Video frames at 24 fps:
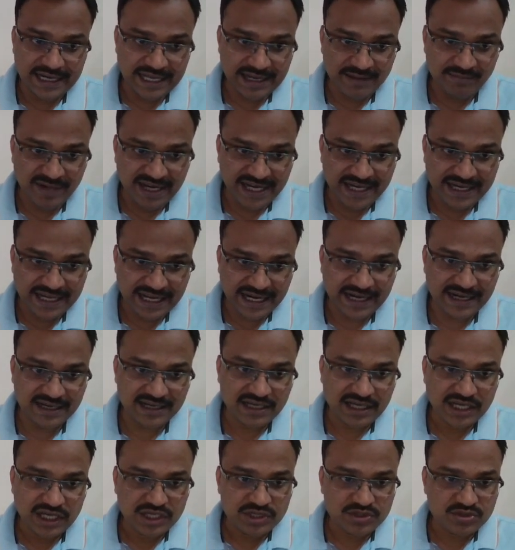debited
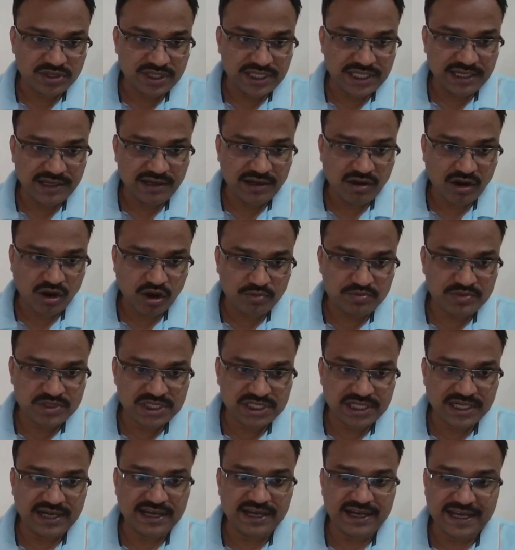so here
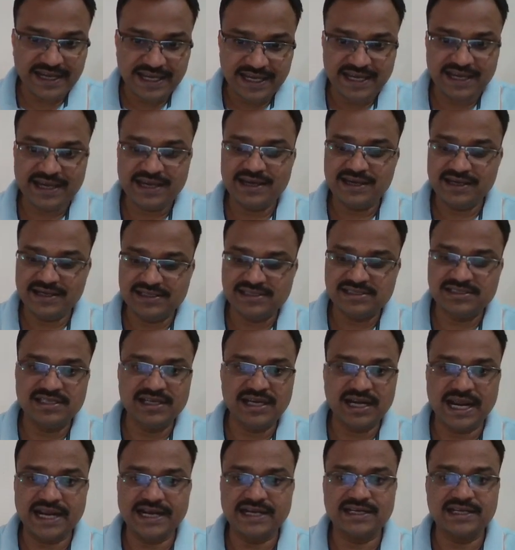option A is
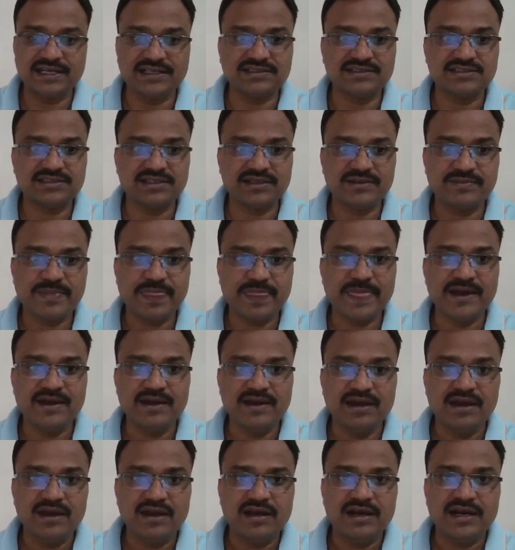the right answer.
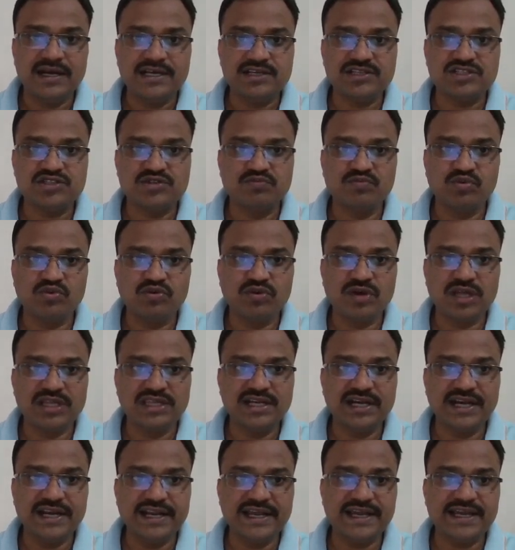Let us move on
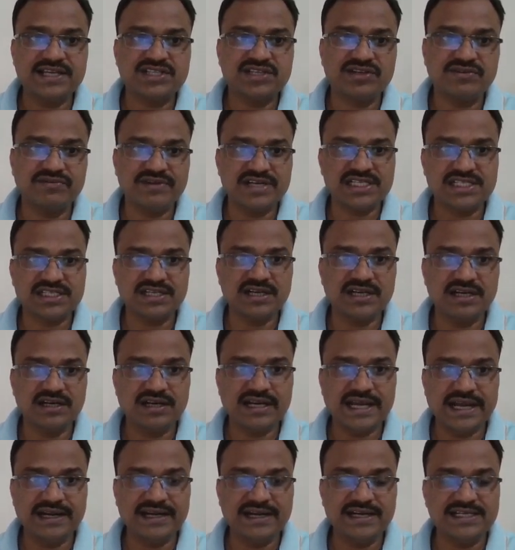the next
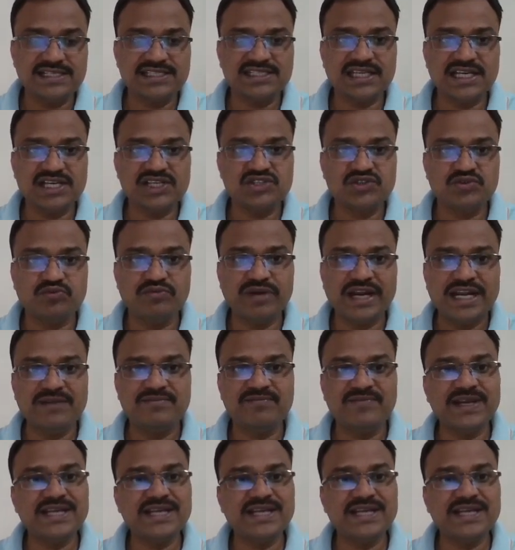question and it says when